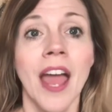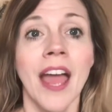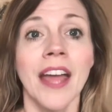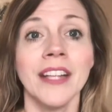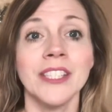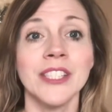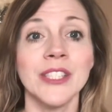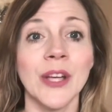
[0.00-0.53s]

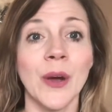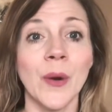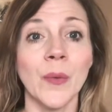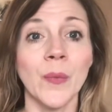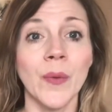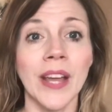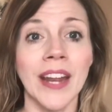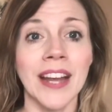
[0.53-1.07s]
And so
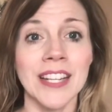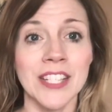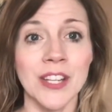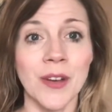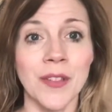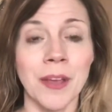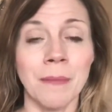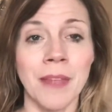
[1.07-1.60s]
when I
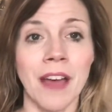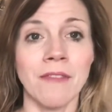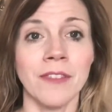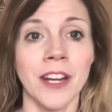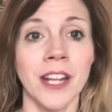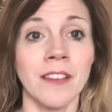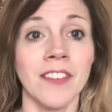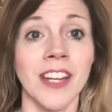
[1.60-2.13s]
show them that
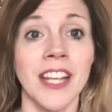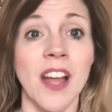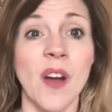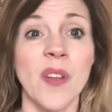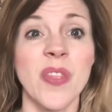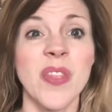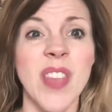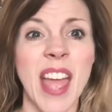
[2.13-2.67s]
funny video,
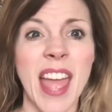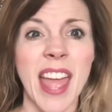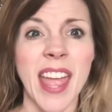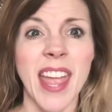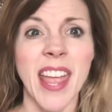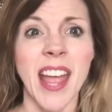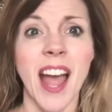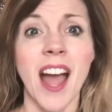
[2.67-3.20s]

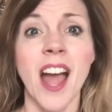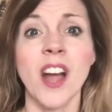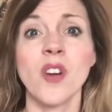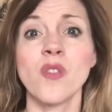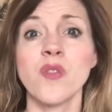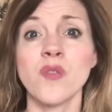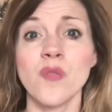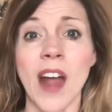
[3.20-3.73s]
they
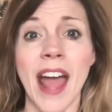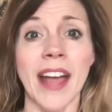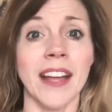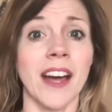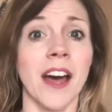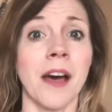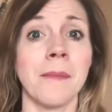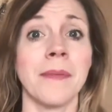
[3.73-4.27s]
crack
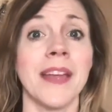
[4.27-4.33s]
up.